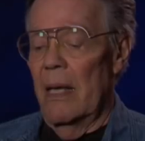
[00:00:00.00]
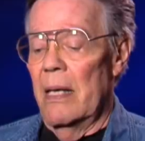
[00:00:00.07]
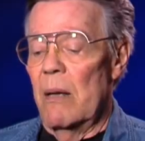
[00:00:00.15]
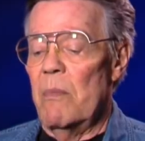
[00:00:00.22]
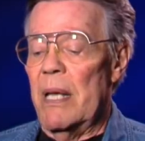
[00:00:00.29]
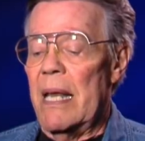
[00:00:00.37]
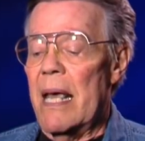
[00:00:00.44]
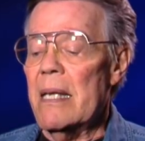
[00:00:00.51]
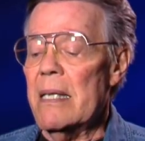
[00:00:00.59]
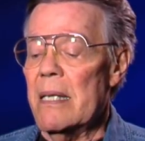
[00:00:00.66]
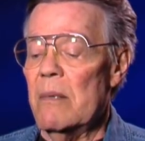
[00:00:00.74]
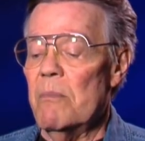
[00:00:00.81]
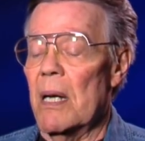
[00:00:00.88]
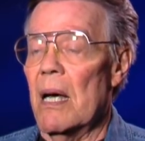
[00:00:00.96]
It had been
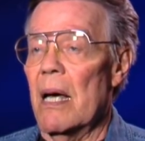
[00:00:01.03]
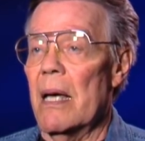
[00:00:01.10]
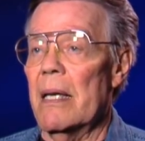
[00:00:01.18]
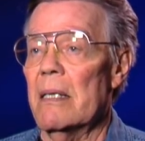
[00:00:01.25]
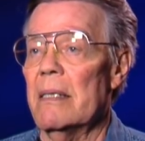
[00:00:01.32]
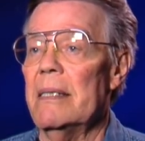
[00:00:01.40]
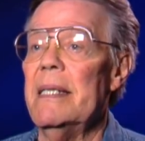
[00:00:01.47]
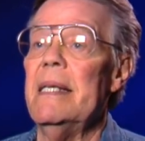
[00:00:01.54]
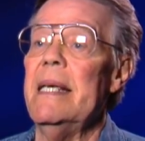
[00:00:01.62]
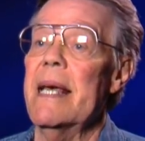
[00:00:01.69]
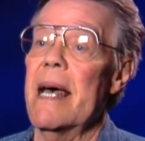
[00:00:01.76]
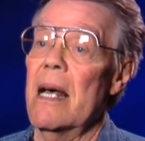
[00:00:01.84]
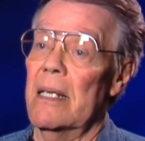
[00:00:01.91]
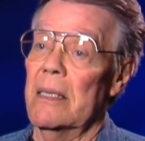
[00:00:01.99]
edited by
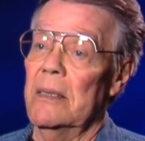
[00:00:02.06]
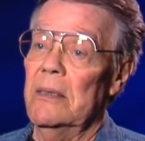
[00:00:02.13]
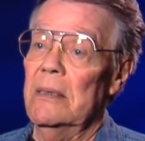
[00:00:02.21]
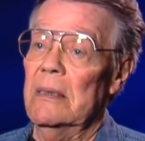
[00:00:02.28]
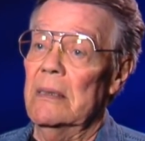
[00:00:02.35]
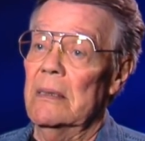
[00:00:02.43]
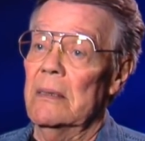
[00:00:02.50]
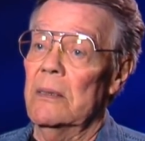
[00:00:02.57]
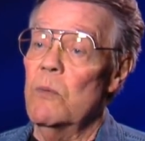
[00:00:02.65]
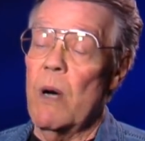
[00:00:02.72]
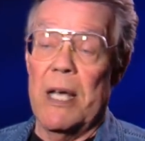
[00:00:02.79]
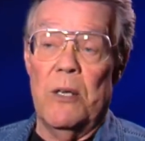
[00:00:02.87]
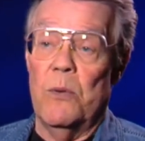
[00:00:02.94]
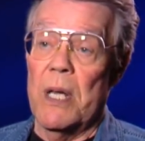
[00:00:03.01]
Dede Allen,
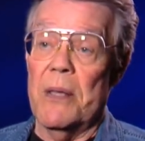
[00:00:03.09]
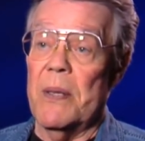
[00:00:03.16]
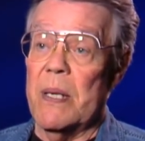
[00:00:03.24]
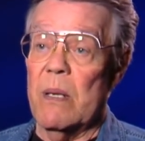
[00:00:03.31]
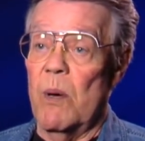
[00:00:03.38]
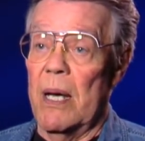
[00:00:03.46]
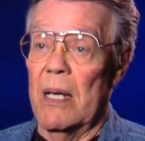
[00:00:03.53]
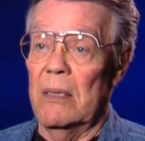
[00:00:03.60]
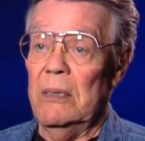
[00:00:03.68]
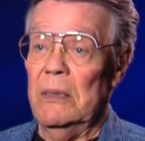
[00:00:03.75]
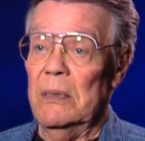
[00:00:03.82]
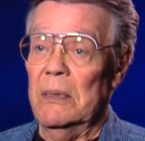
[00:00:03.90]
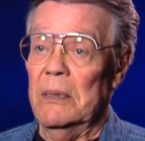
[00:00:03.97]
who I knew nothing about.